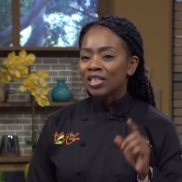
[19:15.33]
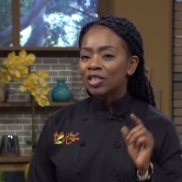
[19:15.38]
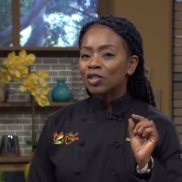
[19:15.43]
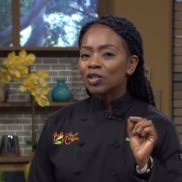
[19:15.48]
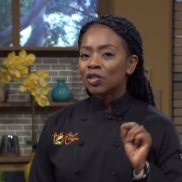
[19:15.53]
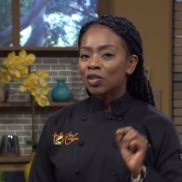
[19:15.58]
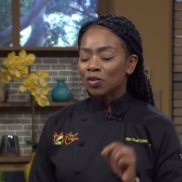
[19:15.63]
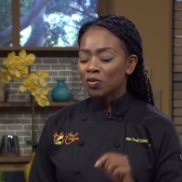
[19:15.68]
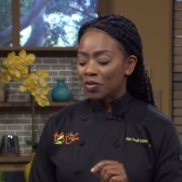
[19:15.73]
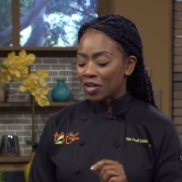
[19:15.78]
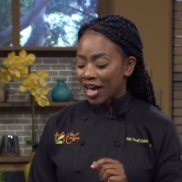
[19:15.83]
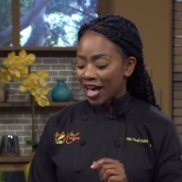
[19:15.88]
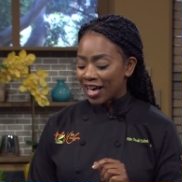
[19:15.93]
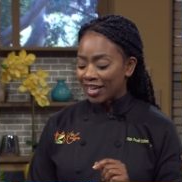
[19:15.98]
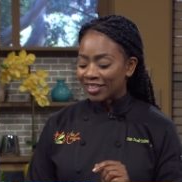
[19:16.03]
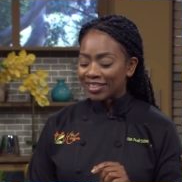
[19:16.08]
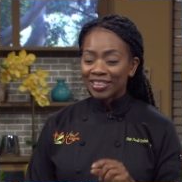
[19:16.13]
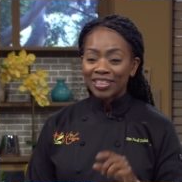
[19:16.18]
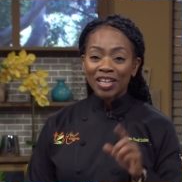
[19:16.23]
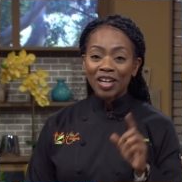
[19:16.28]
Do
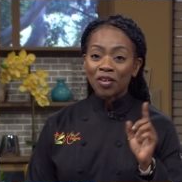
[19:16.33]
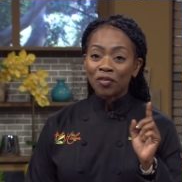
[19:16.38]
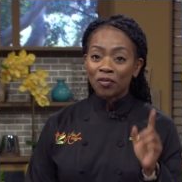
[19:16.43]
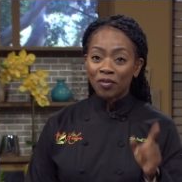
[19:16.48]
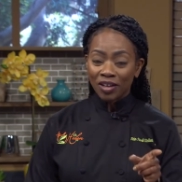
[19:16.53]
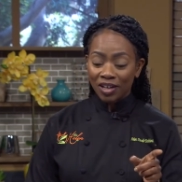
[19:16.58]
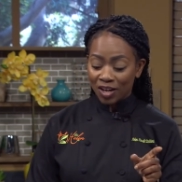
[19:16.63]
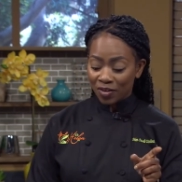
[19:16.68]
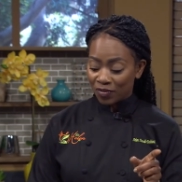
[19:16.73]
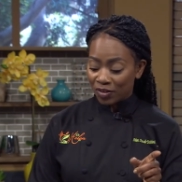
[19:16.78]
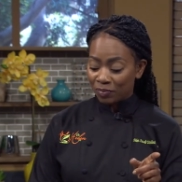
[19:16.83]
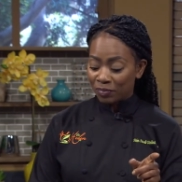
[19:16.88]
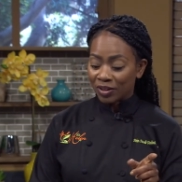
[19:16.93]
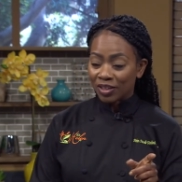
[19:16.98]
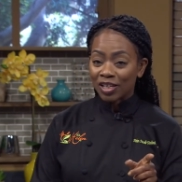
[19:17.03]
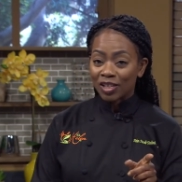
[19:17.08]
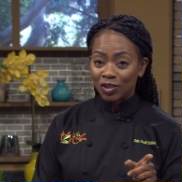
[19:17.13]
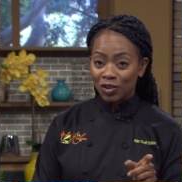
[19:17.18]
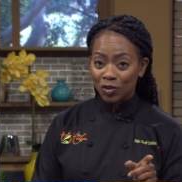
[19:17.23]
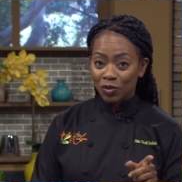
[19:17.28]
not get rid of it
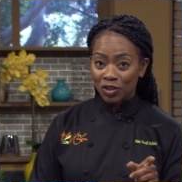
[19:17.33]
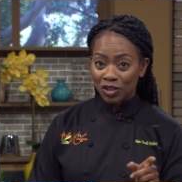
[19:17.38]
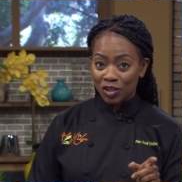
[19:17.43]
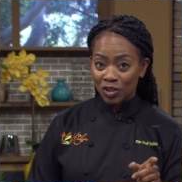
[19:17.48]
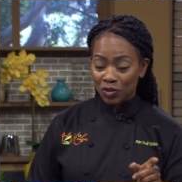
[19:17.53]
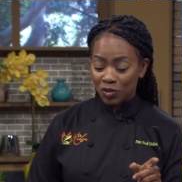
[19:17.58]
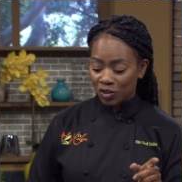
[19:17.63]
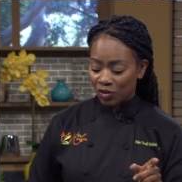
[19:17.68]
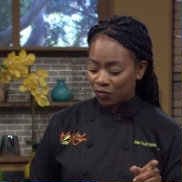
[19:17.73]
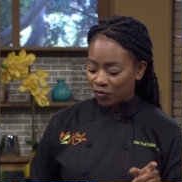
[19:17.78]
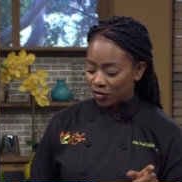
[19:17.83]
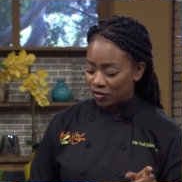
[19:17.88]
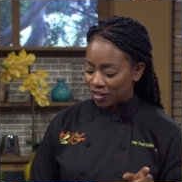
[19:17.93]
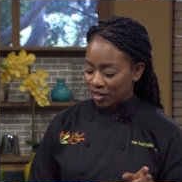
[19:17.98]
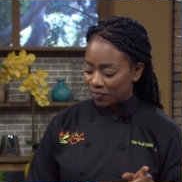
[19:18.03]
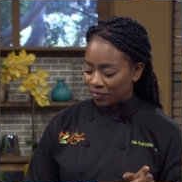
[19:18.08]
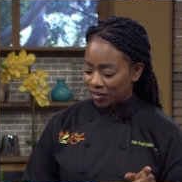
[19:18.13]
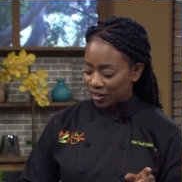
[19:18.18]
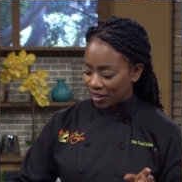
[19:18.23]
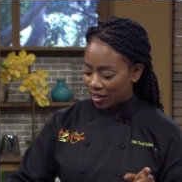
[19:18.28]
because you can use it for
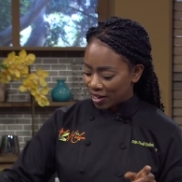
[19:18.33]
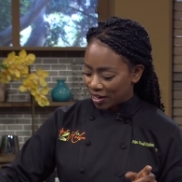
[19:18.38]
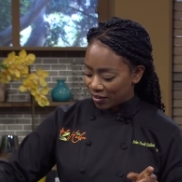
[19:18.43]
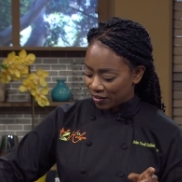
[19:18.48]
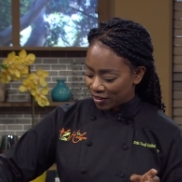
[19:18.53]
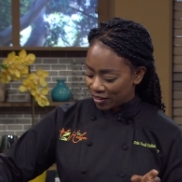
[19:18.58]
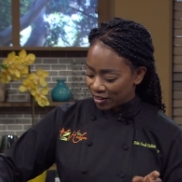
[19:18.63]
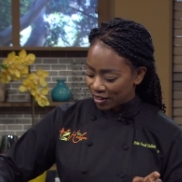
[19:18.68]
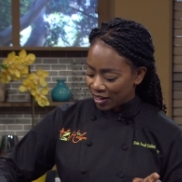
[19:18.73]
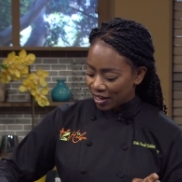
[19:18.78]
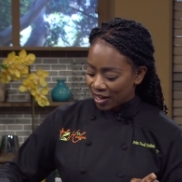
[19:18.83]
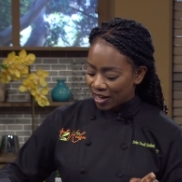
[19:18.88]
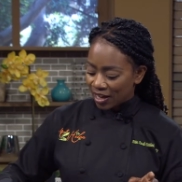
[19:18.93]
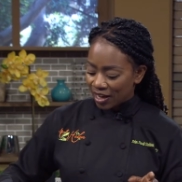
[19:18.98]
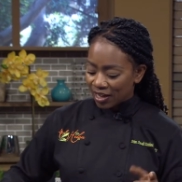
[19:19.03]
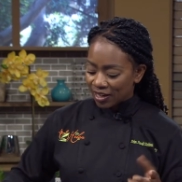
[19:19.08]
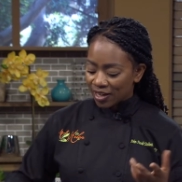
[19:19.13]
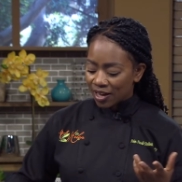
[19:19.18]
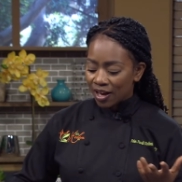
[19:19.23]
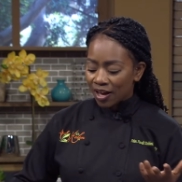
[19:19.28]
something else.
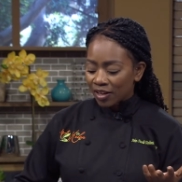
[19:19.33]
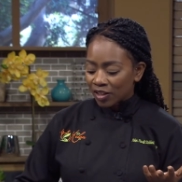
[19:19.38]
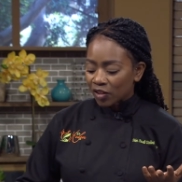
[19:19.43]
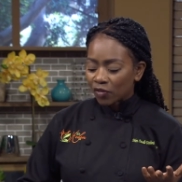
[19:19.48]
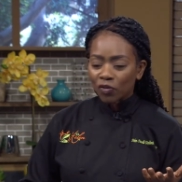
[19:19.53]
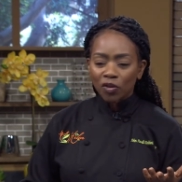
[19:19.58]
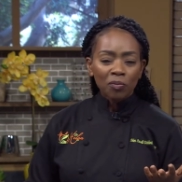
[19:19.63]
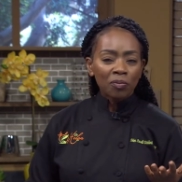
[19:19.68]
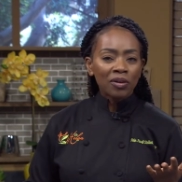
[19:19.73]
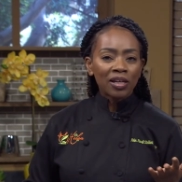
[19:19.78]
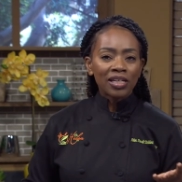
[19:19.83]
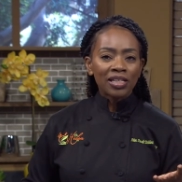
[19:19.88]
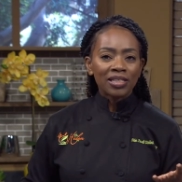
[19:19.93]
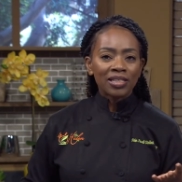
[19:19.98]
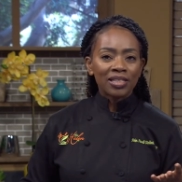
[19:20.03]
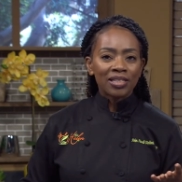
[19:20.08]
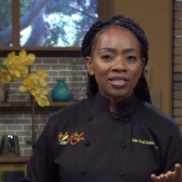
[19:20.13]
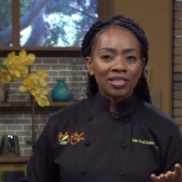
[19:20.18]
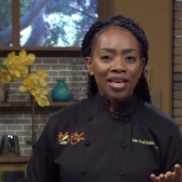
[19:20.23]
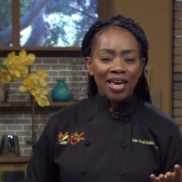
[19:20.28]
It kind of
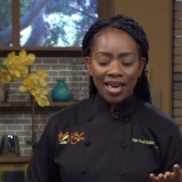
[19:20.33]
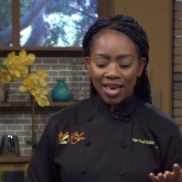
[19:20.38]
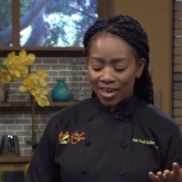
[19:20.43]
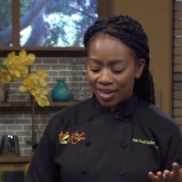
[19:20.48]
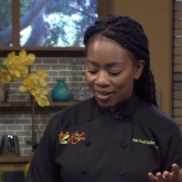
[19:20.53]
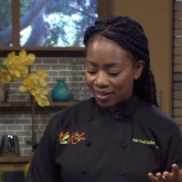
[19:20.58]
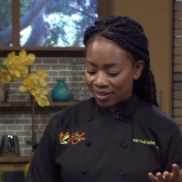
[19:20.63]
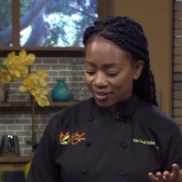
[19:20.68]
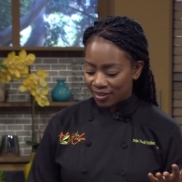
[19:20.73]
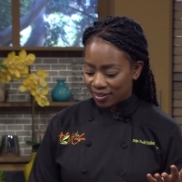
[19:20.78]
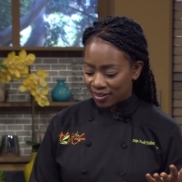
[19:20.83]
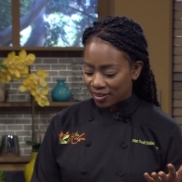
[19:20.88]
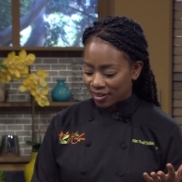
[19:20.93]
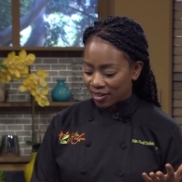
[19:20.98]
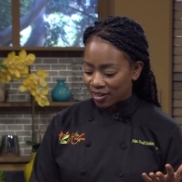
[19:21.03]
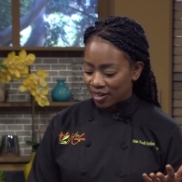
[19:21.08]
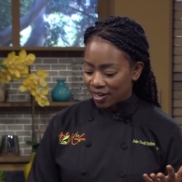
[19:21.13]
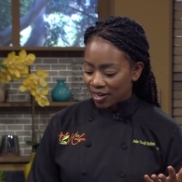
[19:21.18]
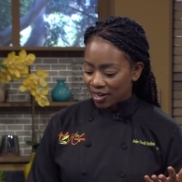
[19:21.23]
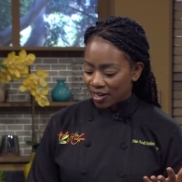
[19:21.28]
replaces eggs,
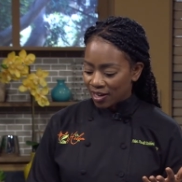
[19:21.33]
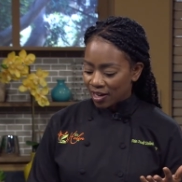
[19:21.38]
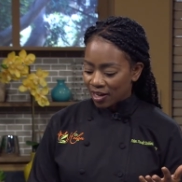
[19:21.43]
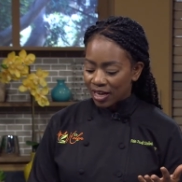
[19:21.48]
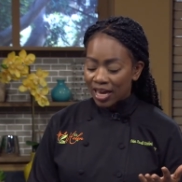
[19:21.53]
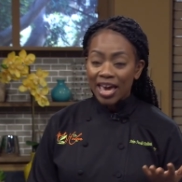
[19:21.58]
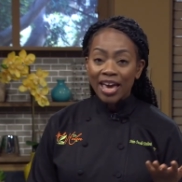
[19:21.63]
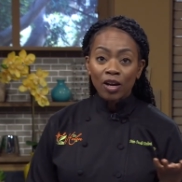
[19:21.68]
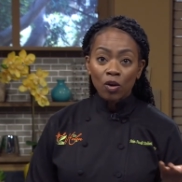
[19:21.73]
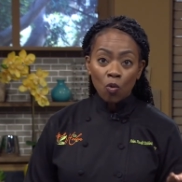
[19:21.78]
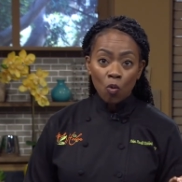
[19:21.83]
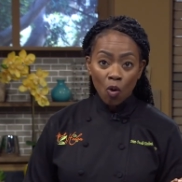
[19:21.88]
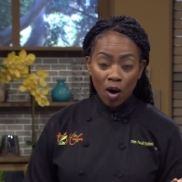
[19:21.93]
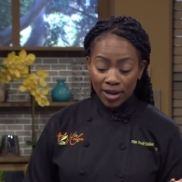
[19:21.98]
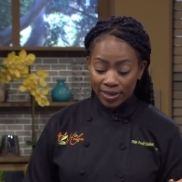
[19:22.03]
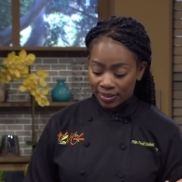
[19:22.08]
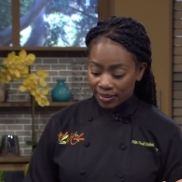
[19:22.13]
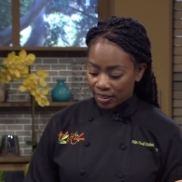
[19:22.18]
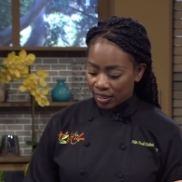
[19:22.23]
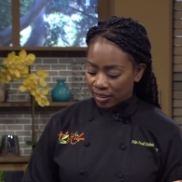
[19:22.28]
egg
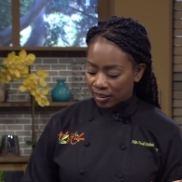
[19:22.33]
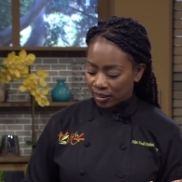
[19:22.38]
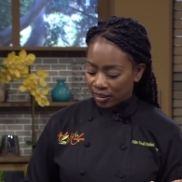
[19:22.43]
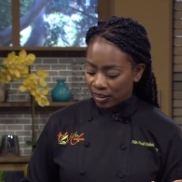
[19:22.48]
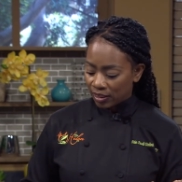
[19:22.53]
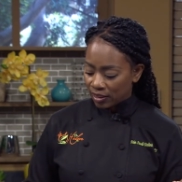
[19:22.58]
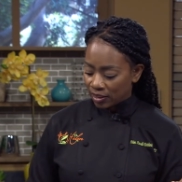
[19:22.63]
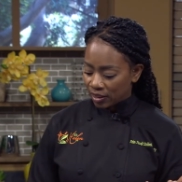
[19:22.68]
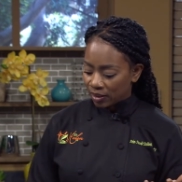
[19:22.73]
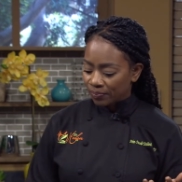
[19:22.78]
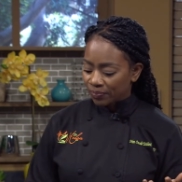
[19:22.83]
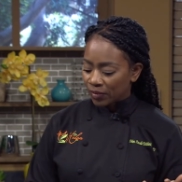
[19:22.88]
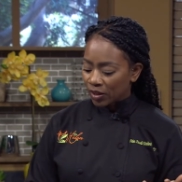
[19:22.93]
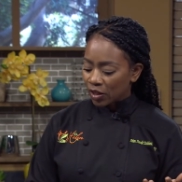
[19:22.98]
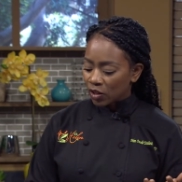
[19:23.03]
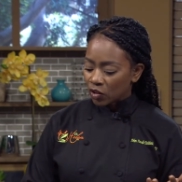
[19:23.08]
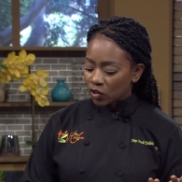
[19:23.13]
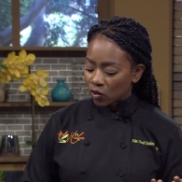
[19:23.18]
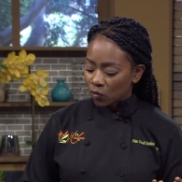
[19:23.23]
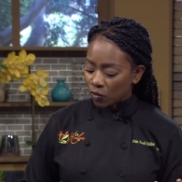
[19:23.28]
whites at least.
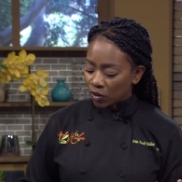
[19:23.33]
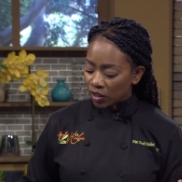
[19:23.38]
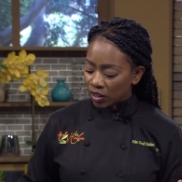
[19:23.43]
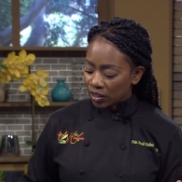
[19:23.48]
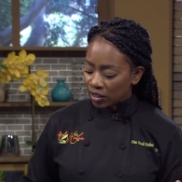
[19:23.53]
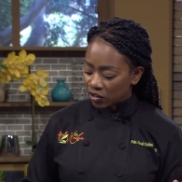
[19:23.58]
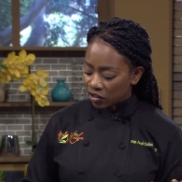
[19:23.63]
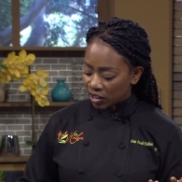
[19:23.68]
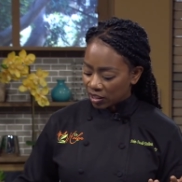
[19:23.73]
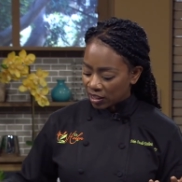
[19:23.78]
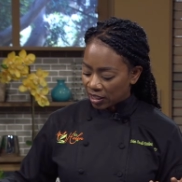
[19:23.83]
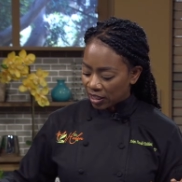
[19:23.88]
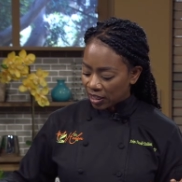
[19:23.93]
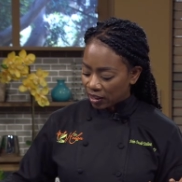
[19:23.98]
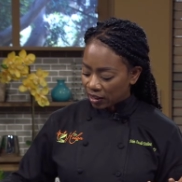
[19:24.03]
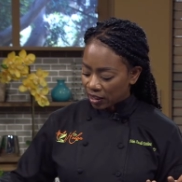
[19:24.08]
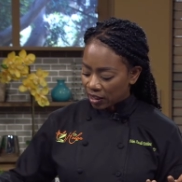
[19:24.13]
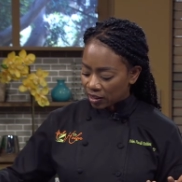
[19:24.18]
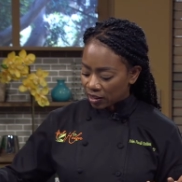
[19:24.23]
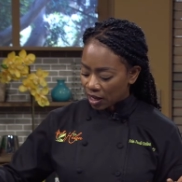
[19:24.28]
So we're going to just heat
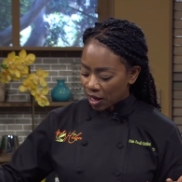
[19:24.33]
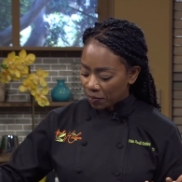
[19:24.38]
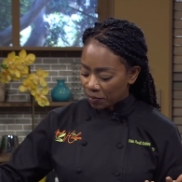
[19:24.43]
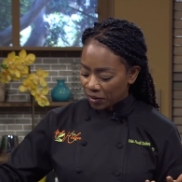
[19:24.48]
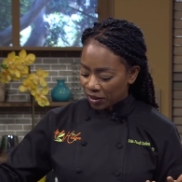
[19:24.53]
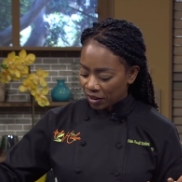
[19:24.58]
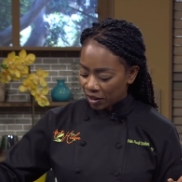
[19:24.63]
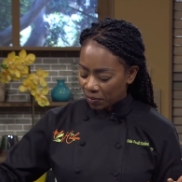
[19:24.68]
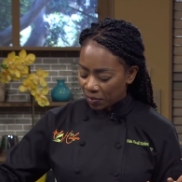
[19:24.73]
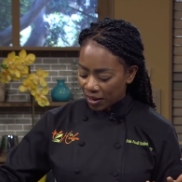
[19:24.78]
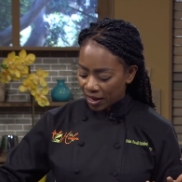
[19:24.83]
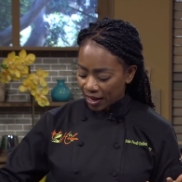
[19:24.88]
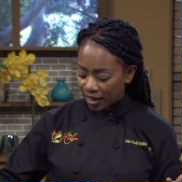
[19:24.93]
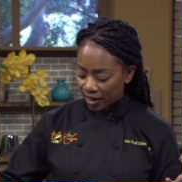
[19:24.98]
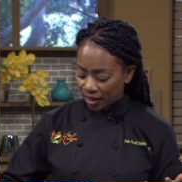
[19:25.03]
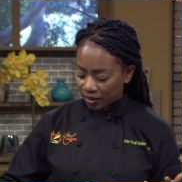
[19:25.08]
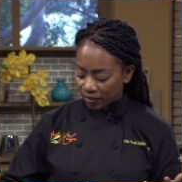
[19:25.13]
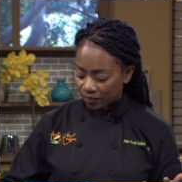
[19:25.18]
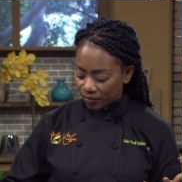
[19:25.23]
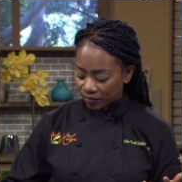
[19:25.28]
this up in the
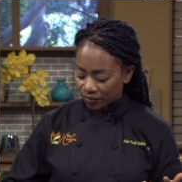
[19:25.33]
pan.